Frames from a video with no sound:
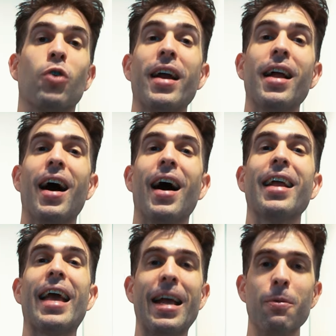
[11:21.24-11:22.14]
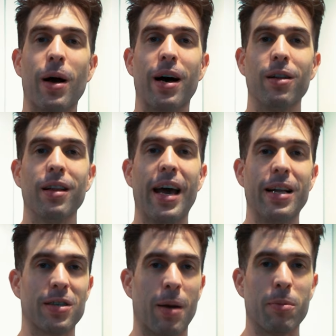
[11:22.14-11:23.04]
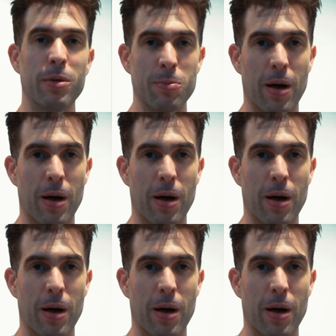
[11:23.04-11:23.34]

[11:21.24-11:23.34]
Train hard, eat well, and supplement